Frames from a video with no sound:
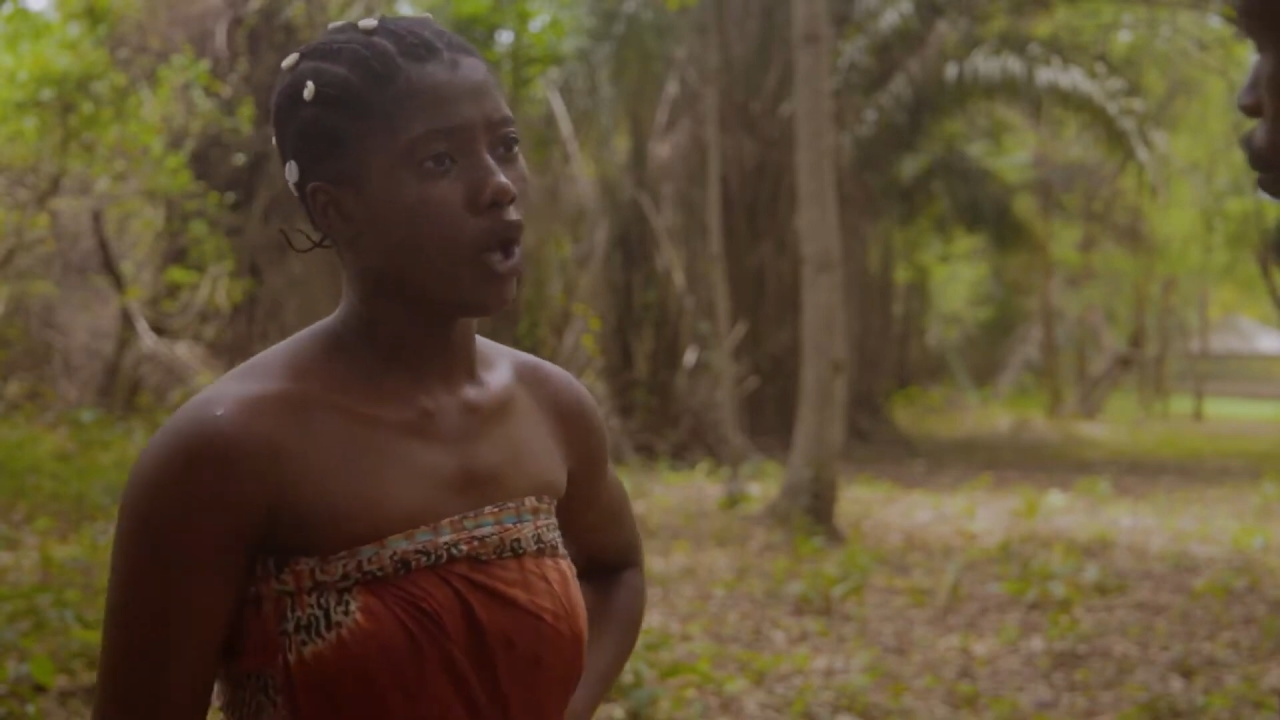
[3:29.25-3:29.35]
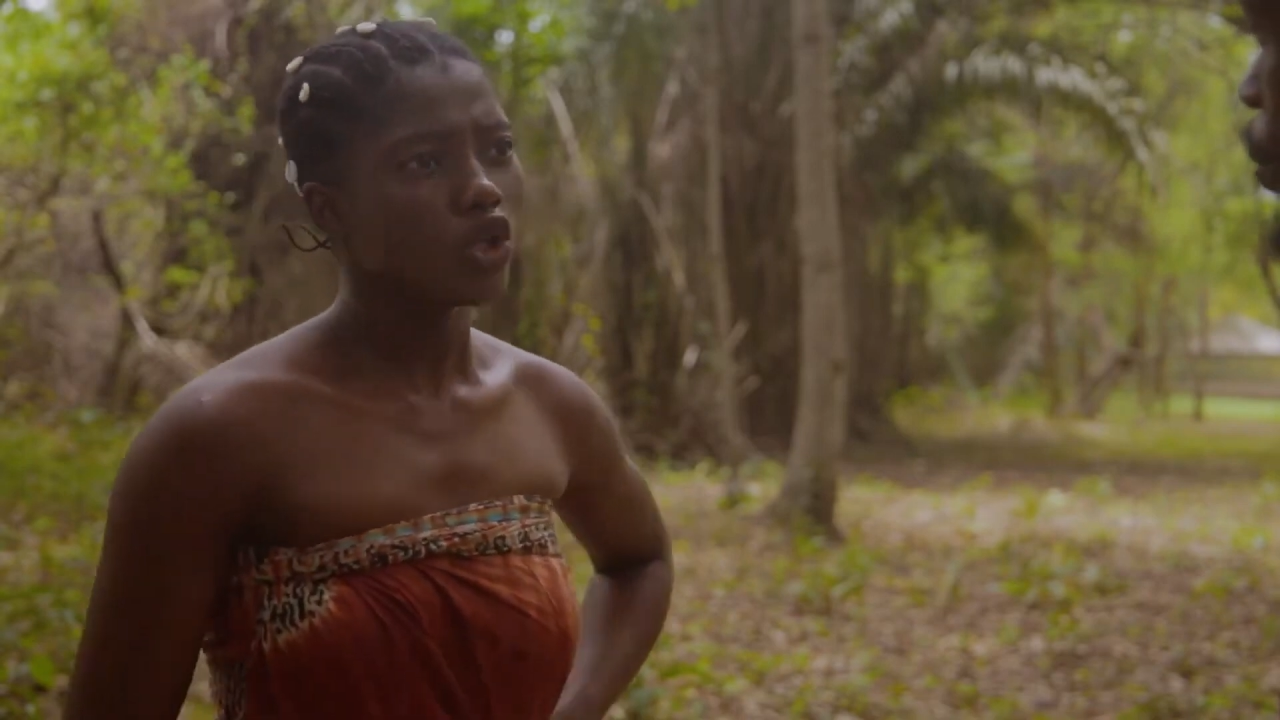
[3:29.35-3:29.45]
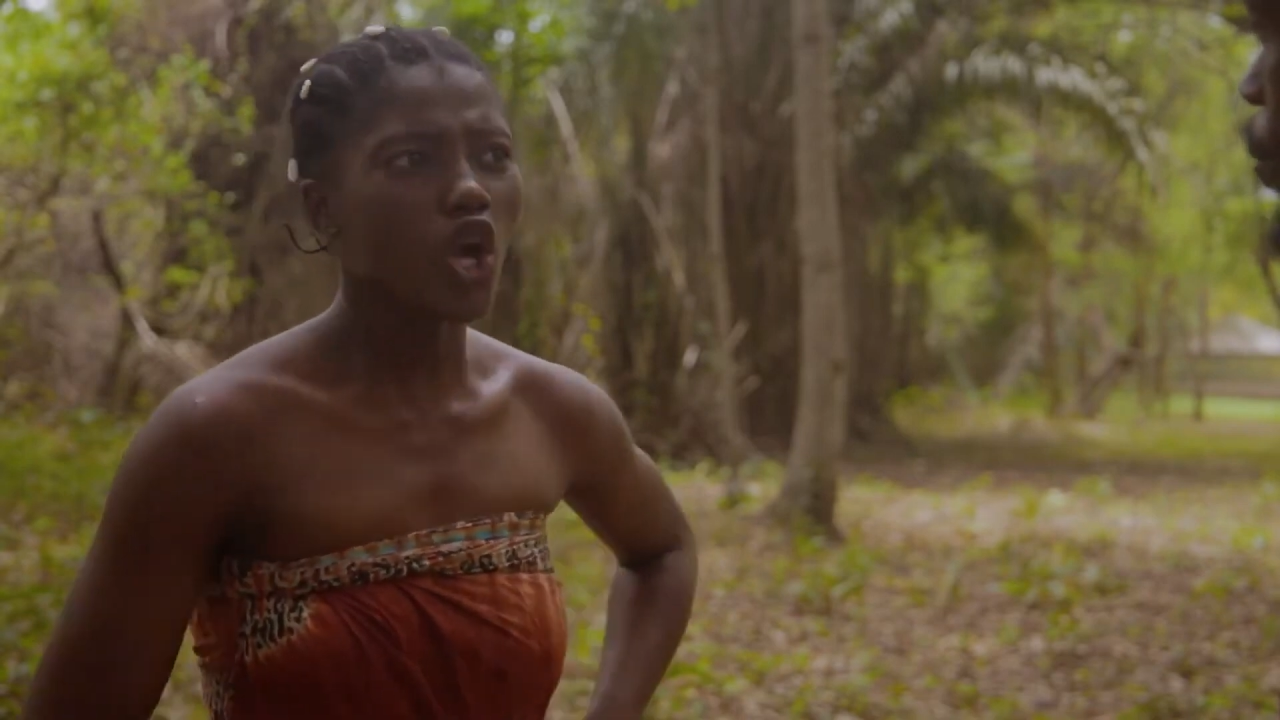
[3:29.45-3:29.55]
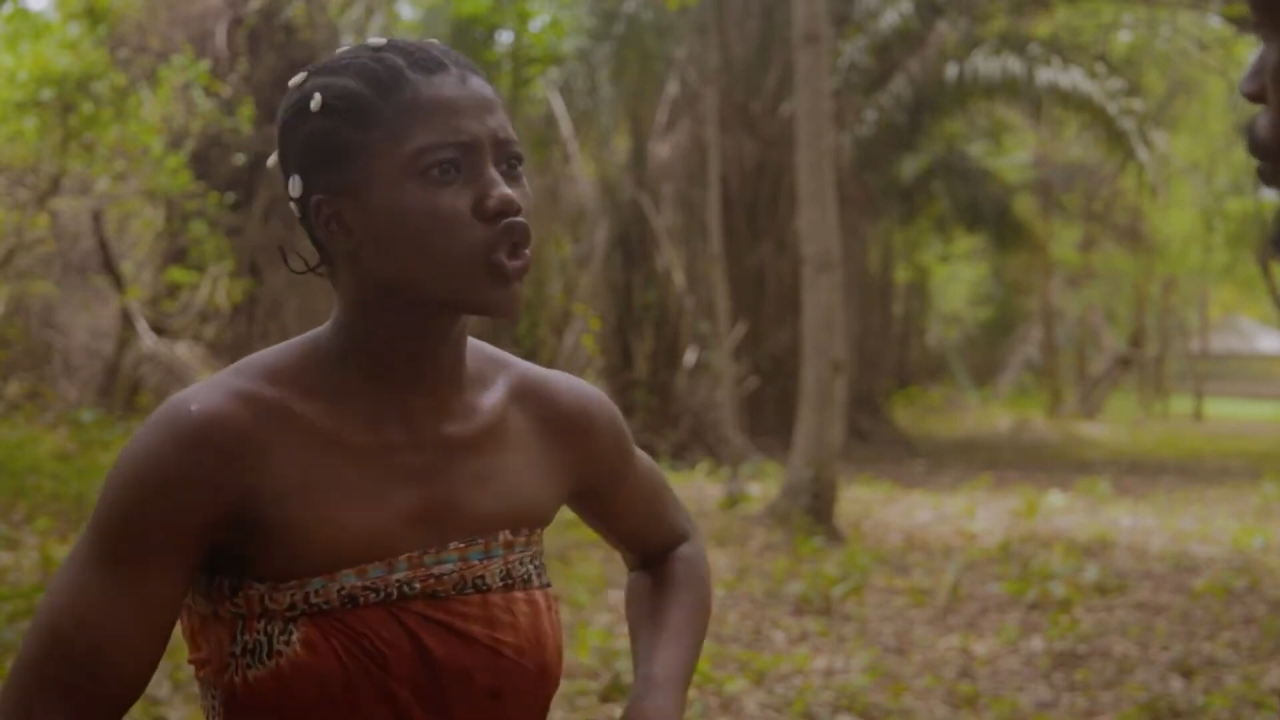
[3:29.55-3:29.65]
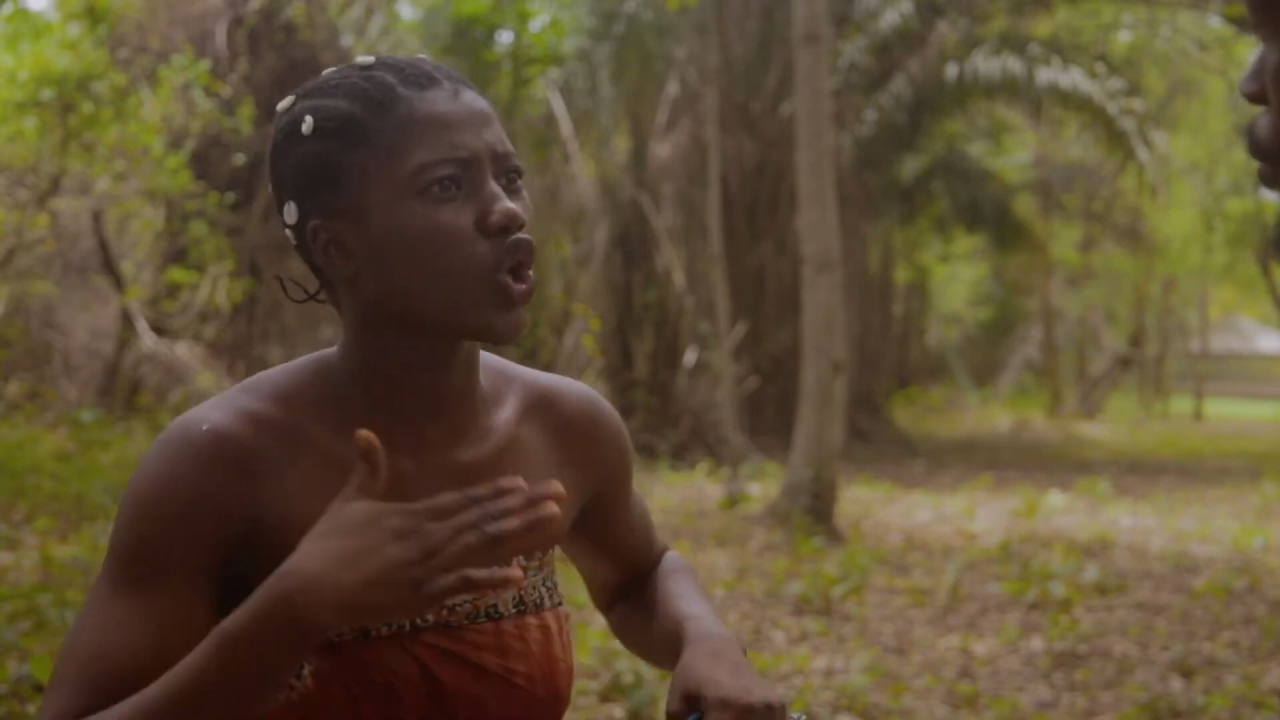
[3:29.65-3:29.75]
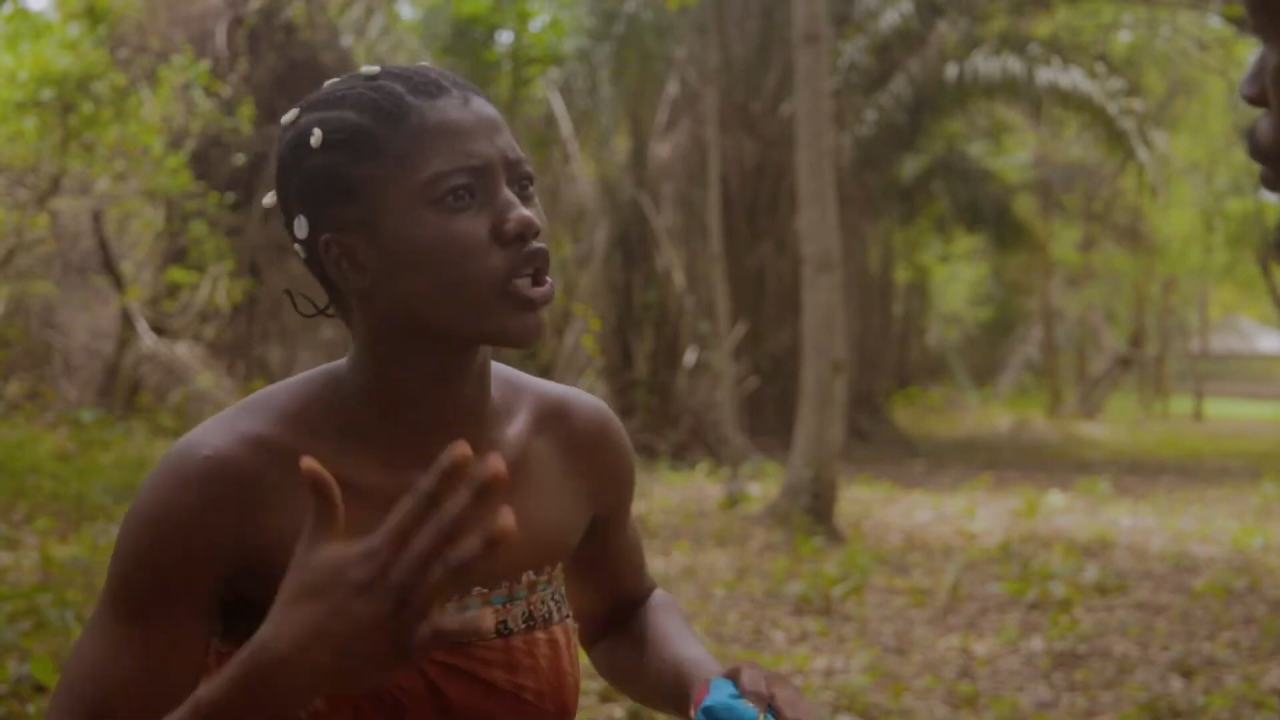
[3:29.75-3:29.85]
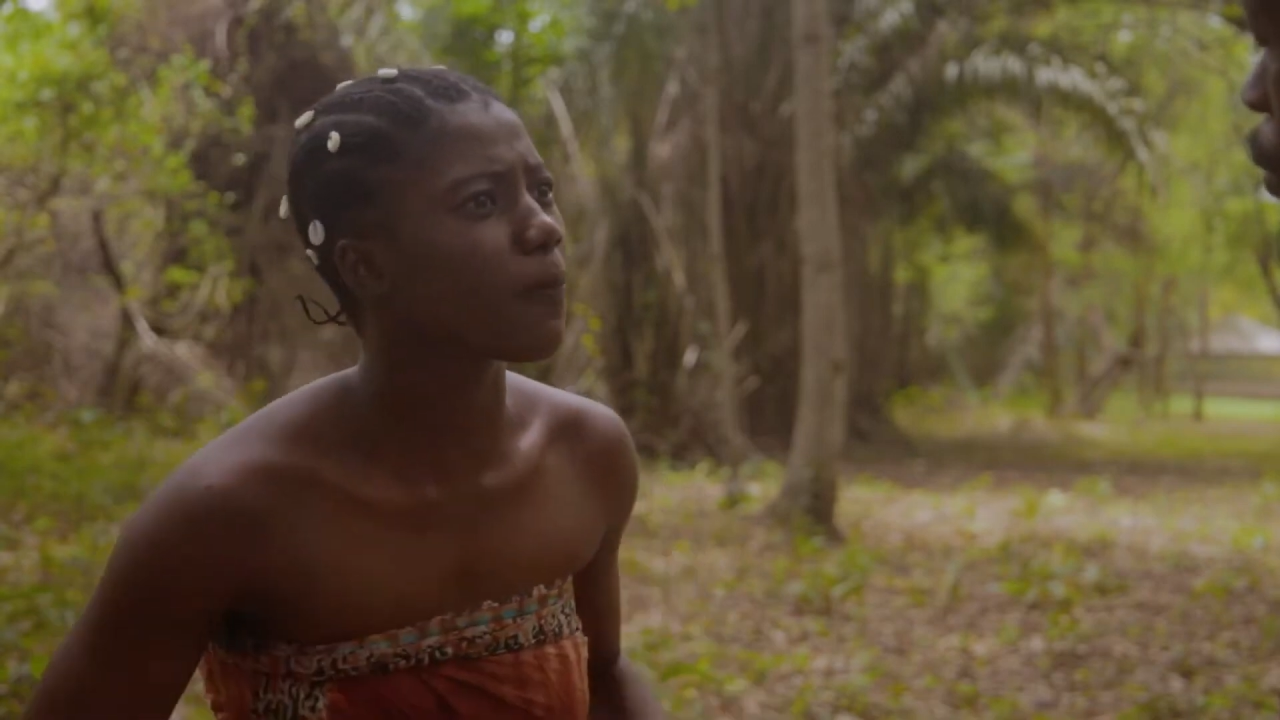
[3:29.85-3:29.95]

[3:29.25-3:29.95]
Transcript: not your